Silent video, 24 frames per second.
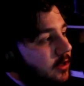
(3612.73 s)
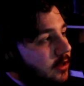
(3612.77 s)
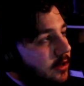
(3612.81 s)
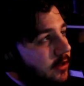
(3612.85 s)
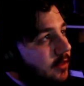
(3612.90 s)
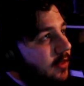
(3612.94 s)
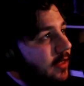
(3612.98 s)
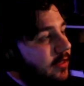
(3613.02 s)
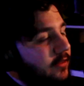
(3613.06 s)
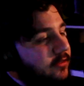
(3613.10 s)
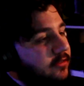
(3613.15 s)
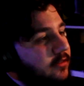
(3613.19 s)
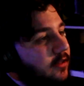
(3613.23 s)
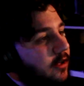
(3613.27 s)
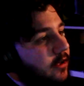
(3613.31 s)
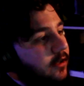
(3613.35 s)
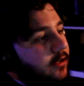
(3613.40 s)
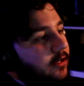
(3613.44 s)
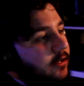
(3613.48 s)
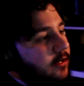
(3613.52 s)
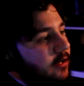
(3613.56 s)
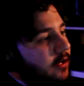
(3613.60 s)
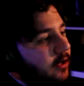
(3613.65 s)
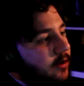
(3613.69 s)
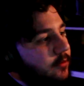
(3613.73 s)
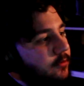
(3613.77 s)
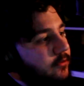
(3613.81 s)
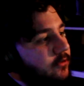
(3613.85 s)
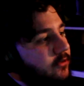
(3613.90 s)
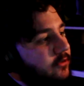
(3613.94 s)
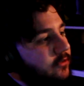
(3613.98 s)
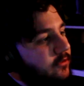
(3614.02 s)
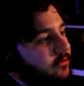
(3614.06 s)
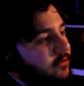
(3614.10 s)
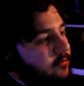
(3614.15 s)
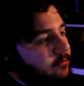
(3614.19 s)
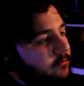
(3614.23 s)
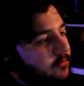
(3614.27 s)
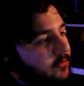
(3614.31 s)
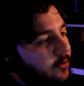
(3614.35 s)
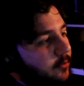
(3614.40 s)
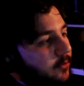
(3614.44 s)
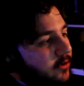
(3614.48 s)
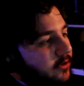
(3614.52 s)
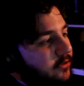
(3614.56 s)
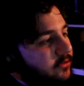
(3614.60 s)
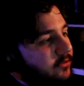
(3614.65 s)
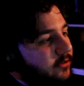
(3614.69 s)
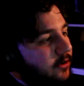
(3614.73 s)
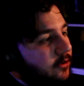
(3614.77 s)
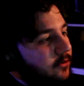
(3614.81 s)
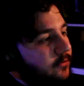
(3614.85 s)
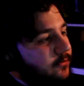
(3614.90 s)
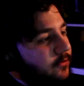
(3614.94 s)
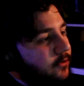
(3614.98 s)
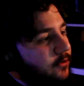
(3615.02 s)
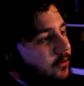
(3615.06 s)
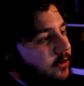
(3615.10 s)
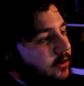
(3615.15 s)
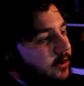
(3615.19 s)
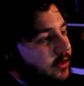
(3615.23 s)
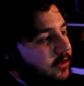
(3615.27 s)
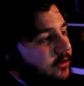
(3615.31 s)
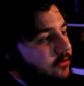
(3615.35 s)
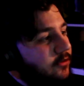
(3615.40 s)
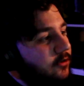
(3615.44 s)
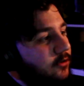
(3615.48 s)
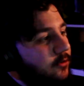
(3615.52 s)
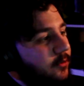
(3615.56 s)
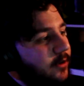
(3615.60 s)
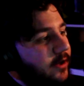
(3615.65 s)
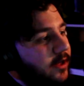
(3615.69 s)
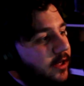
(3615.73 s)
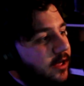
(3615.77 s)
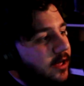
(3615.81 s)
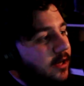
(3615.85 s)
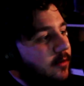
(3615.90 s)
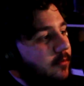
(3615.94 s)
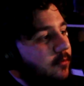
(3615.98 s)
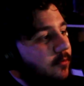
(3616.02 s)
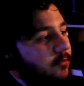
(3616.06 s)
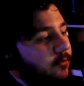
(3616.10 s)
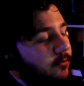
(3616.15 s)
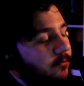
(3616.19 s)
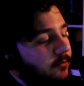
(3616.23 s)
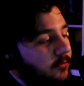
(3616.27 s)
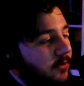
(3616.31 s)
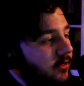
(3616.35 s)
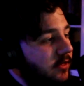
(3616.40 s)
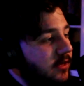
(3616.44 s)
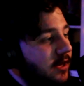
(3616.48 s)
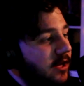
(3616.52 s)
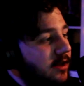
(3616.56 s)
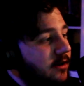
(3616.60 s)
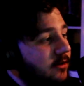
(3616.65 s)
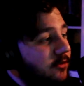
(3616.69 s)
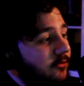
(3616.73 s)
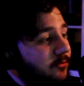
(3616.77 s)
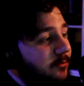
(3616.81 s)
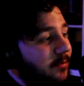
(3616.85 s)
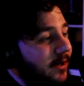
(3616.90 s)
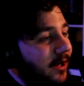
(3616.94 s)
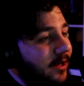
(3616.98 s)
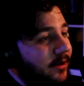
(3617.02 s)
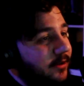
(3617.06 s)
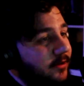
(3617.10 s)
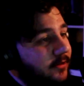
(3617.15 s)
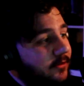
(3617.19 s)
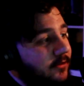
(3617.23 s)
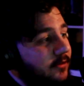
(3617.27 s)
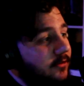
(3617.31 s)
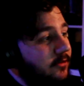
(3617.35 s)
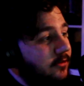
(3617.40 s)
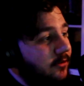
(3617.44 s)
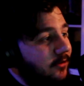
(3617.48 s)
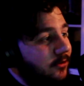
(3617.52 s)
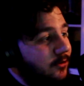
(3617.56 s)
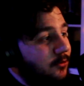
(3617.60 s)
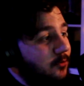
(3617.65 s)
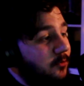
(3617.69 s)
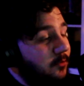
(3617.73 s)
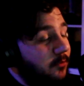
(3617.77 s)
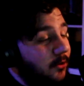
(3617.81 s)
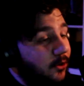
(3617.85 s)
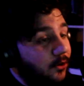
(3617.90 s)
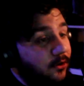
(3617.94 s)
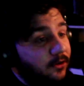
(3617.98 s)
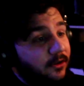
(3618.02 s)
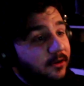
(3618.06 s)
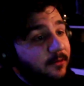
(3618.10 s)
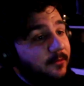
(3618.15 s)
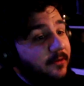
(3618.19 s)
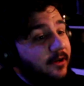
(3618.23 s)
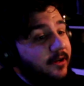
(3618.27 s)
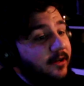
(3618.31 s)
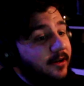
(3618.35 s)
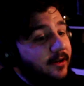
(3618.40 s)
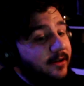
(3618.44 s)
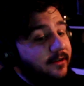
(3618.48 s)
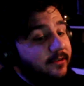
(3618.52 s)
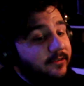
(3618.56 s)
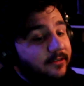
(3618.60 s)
Last night I was on my sofa at like 2 a.m. at the end of Paddington 2, bawling my eyes